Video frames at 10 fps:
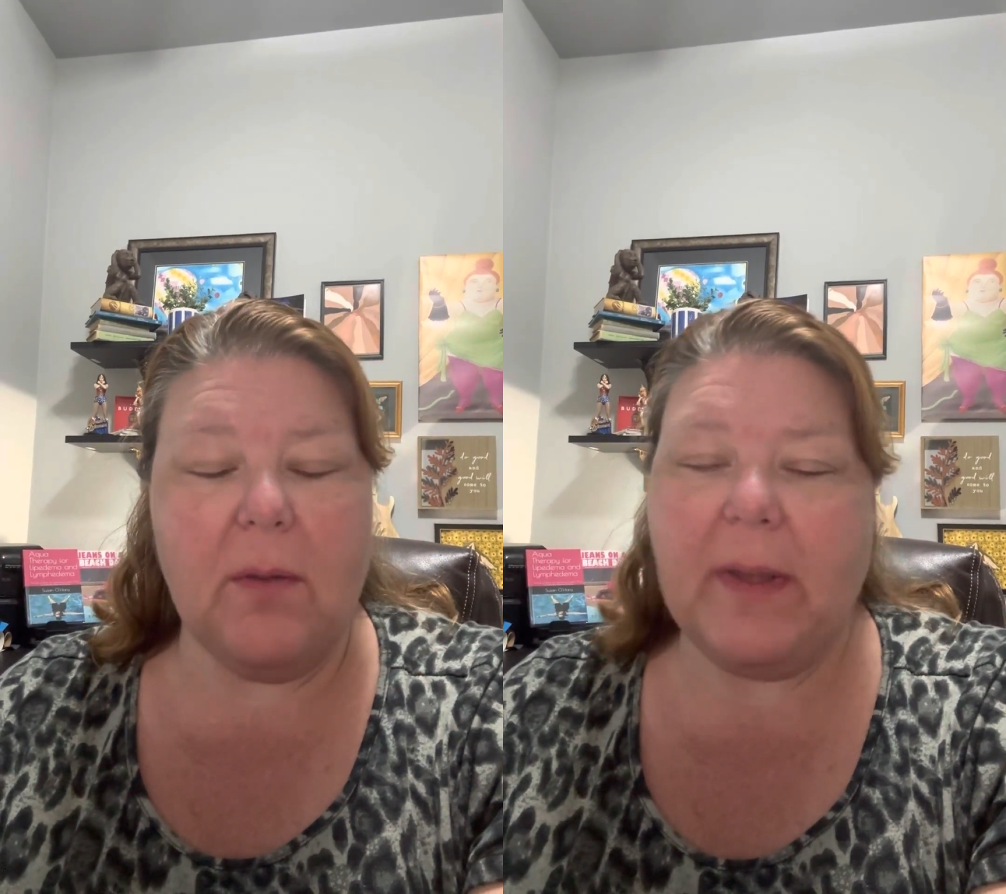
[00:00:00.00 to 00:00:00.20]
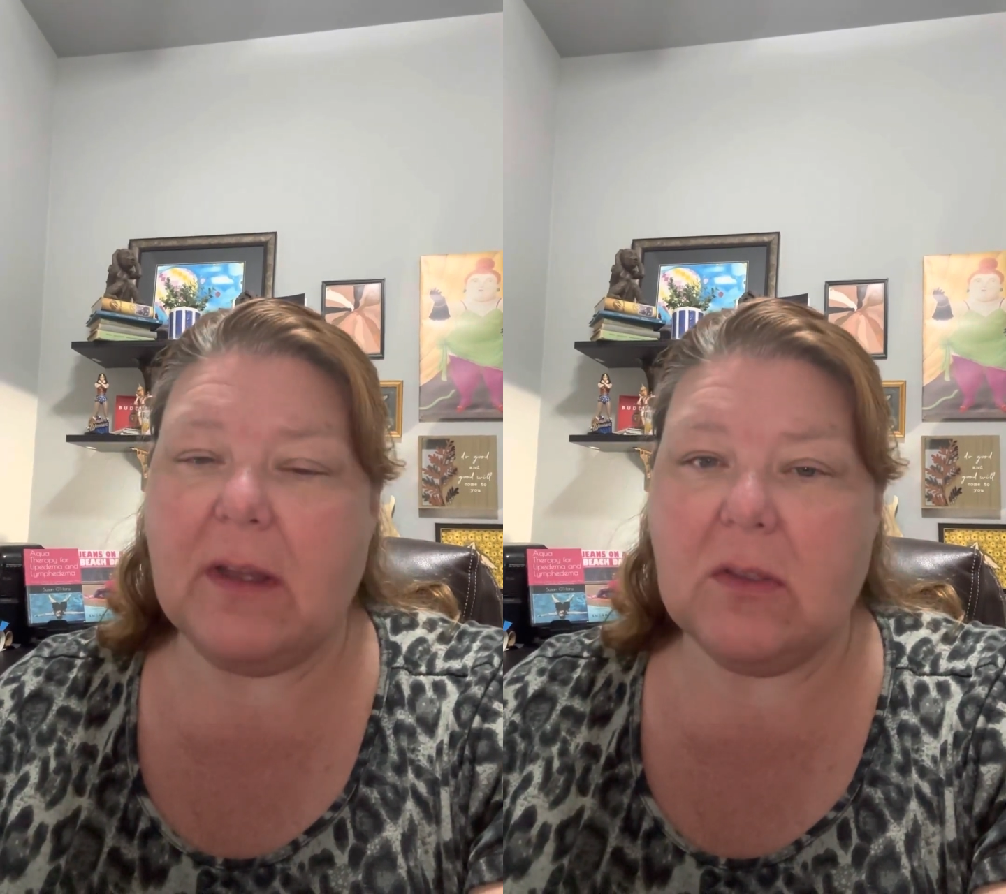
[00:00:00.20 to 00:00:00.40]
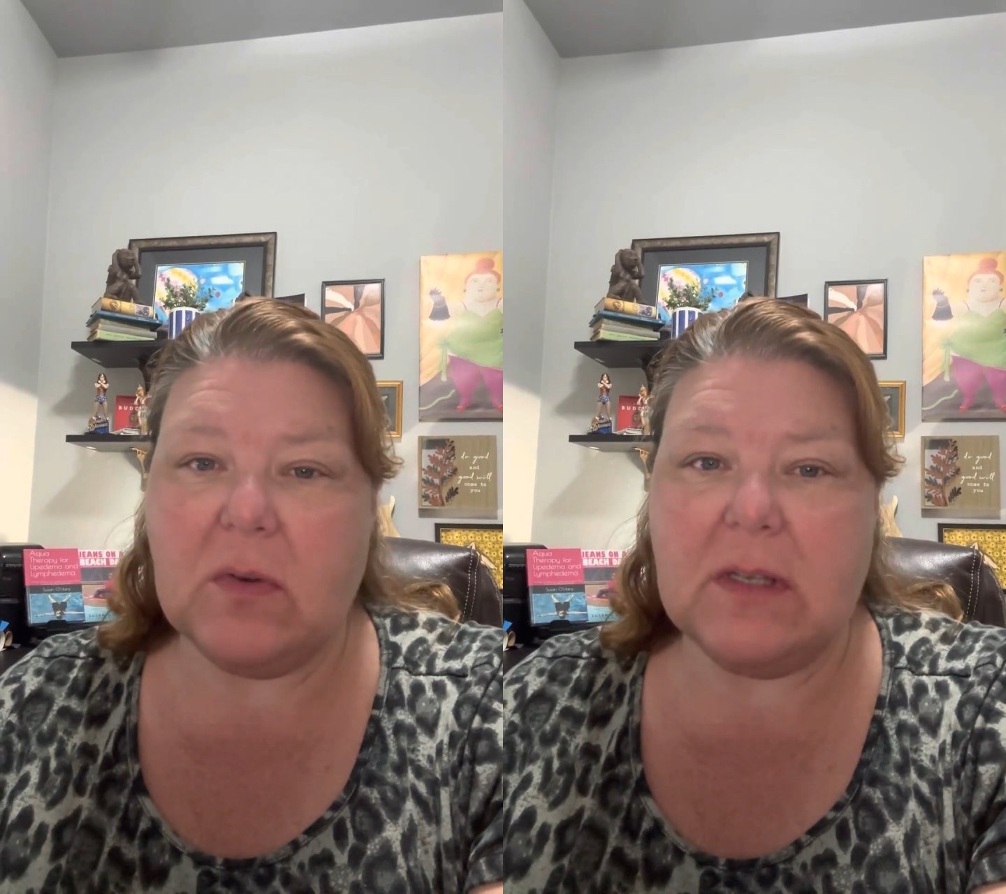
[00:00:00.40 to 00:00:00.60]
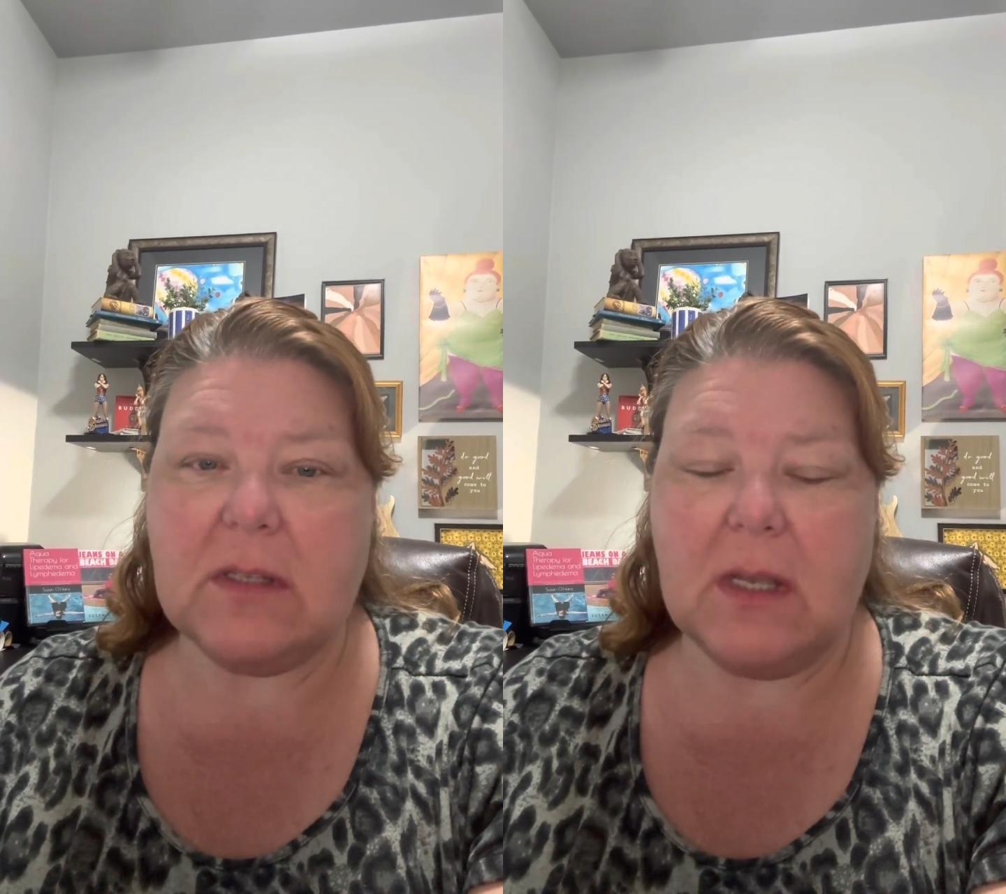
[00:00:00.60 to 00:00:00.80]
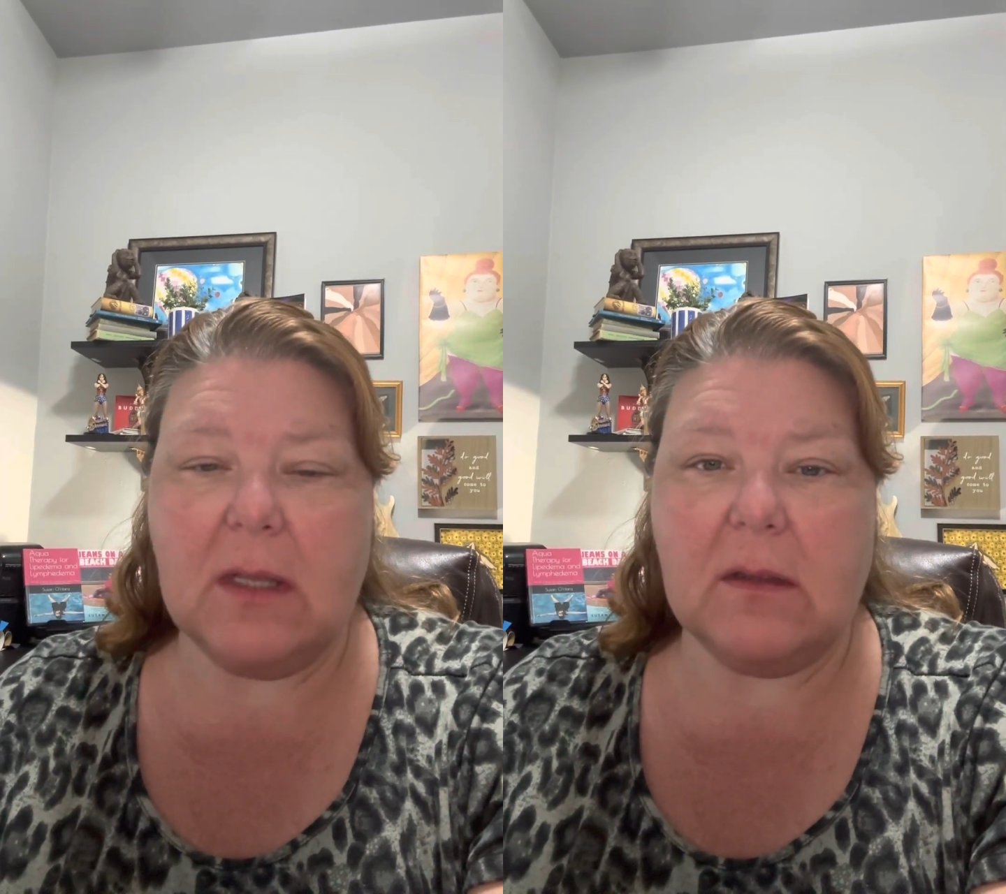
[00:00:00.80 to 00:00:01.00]

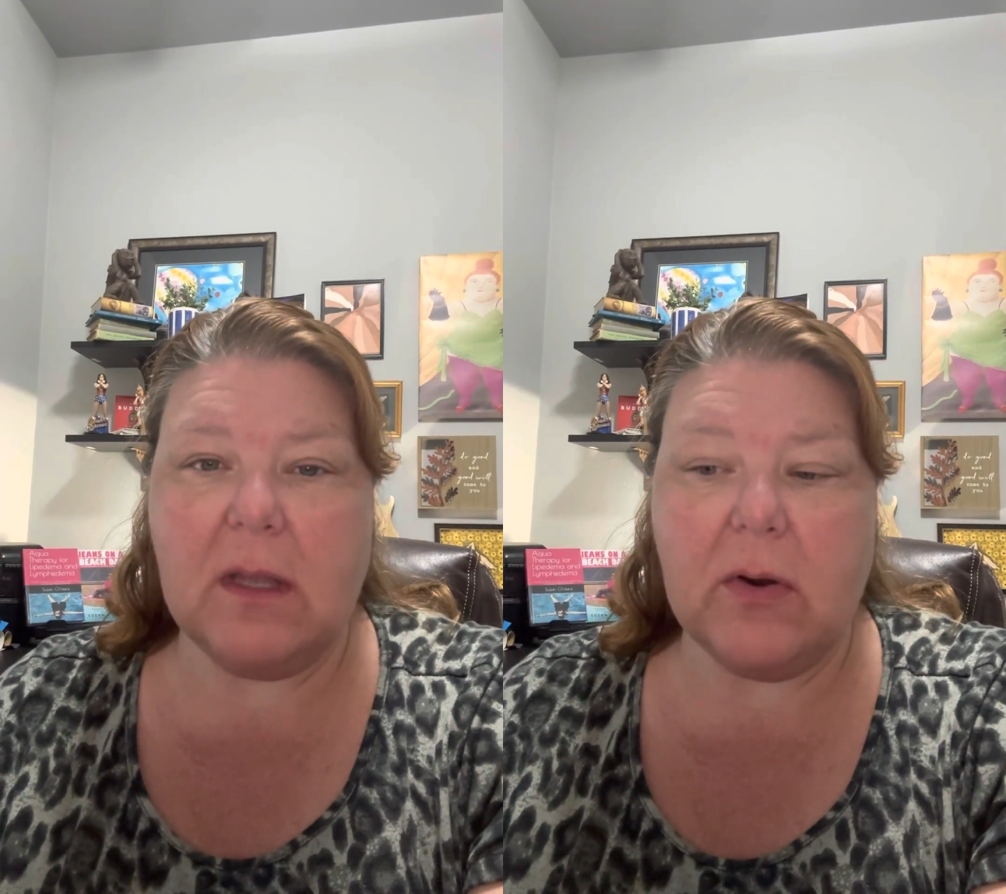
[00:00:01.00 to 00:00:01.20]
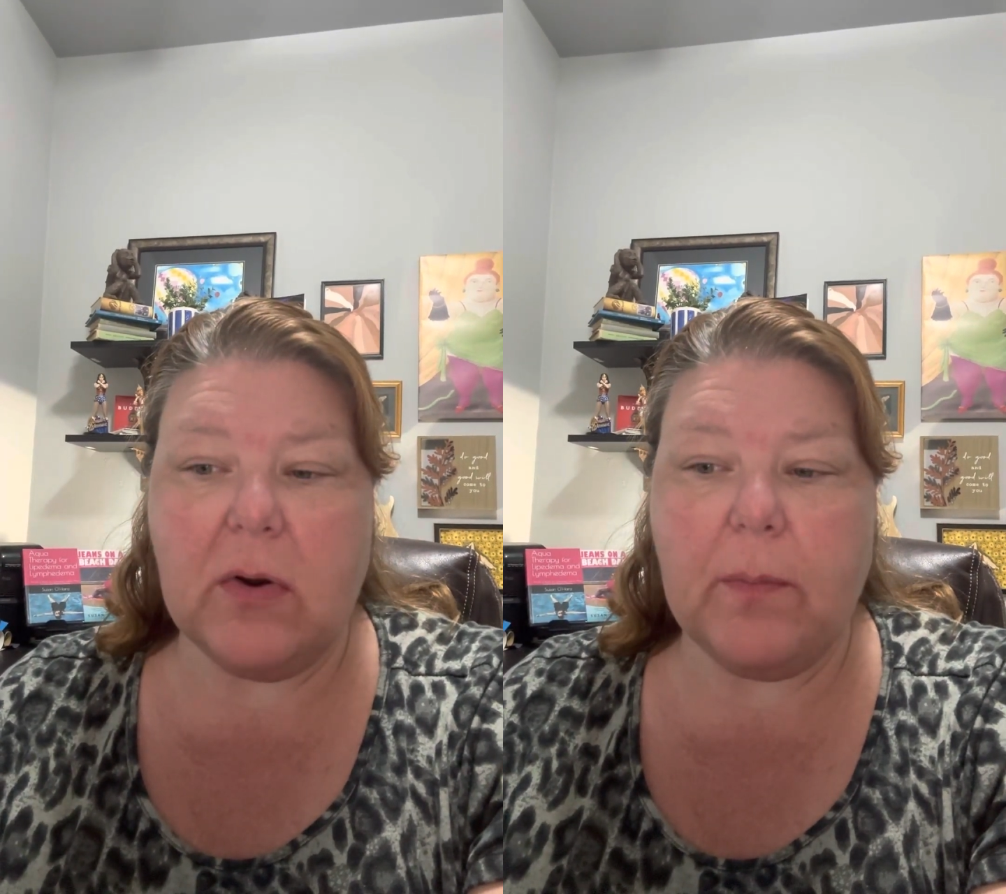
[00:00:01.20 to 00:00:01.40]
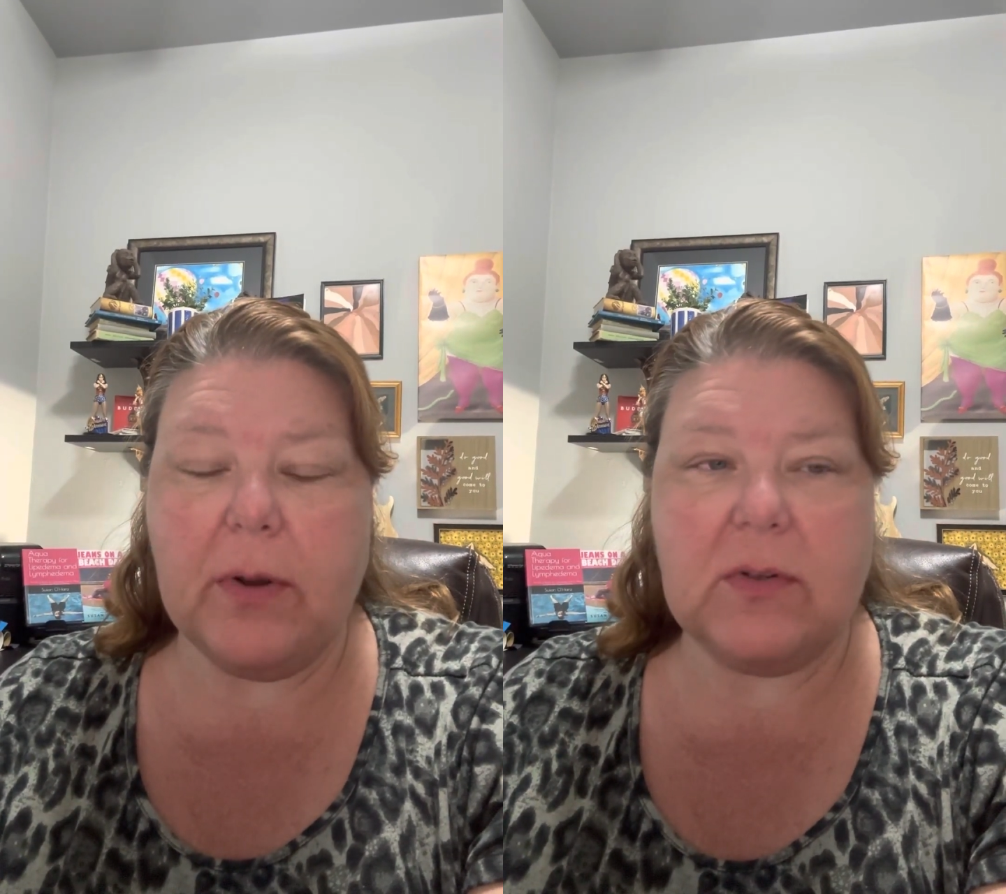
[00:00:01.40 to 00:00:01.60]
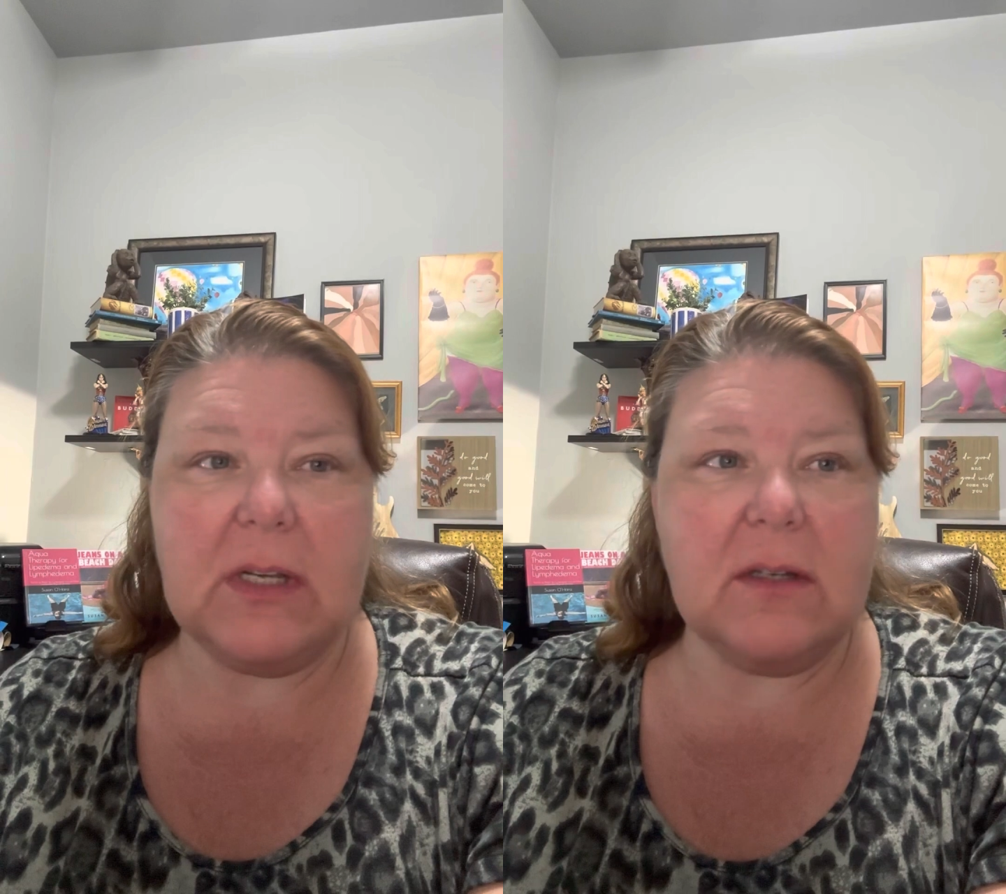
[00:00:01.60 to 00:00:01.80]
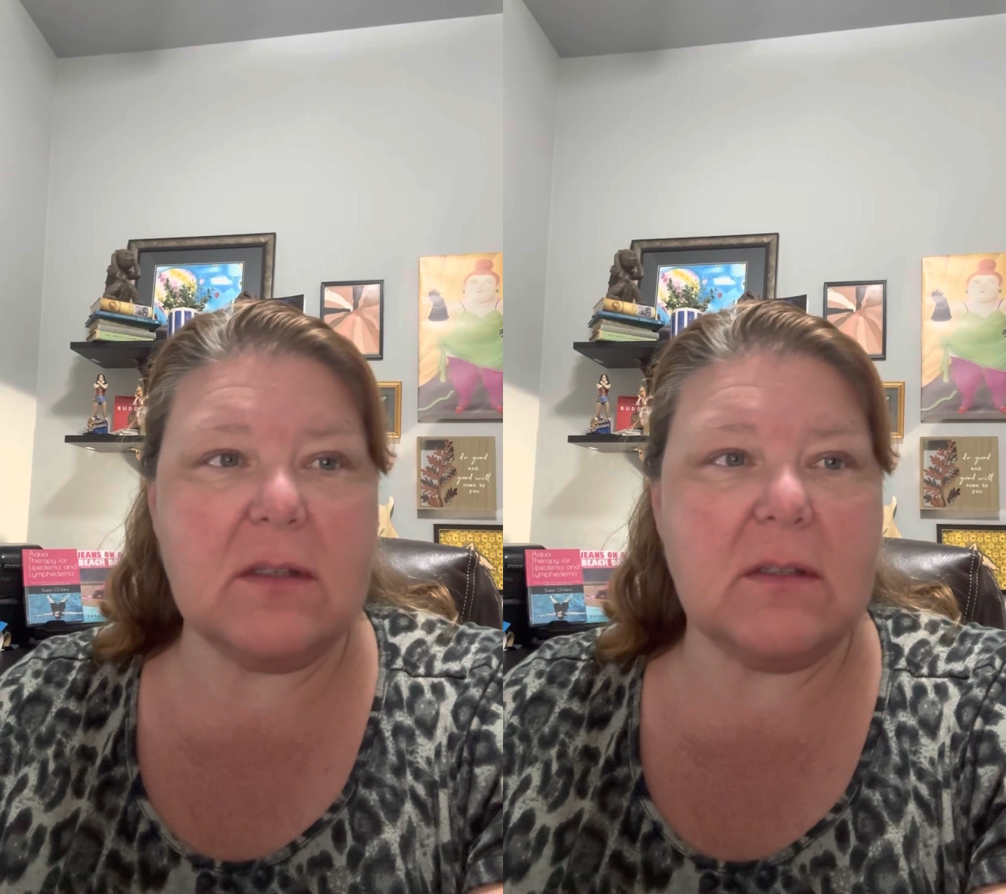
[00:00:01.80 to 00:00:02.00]
omega-3s in their
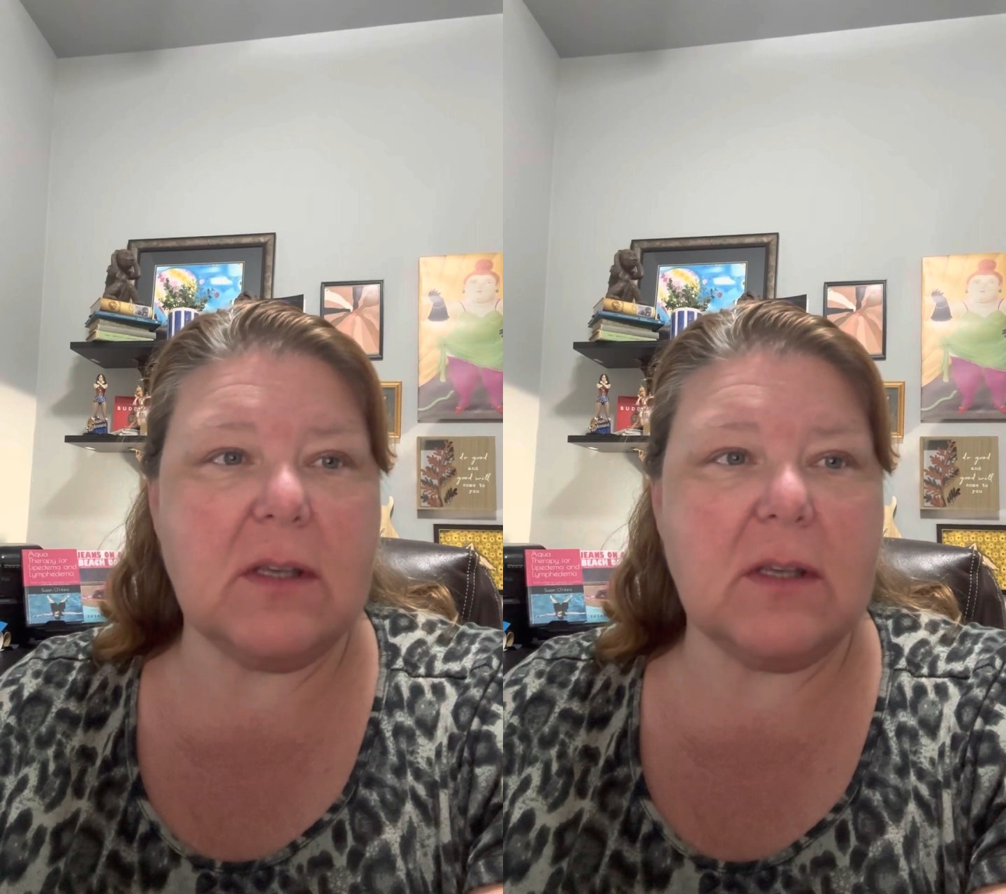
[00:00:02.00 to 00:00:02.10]
proteins.